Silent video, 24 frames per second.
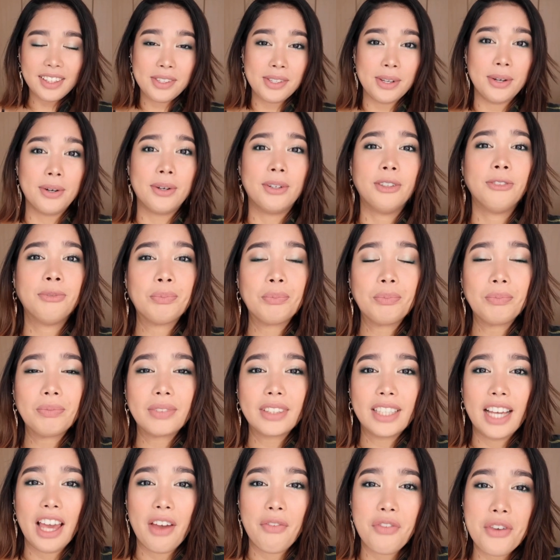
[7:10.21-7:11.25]
So
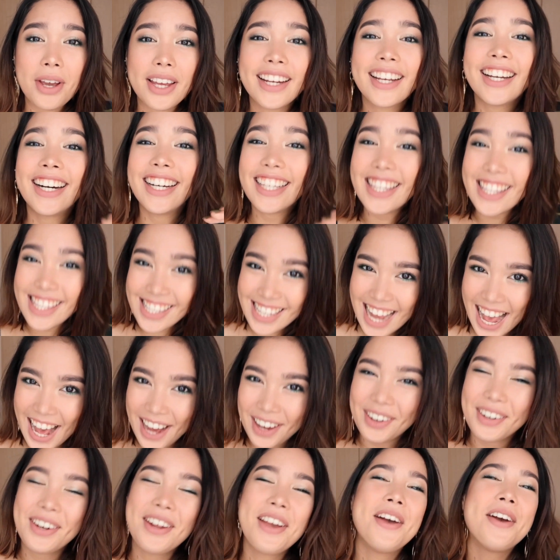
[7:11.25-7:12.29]
if you can cut
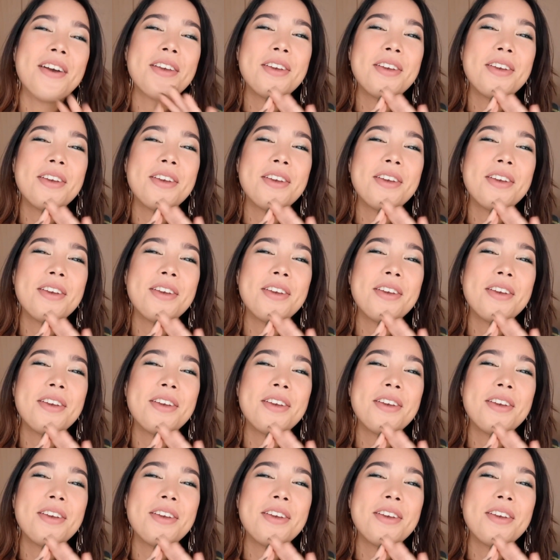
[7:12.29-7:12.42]
down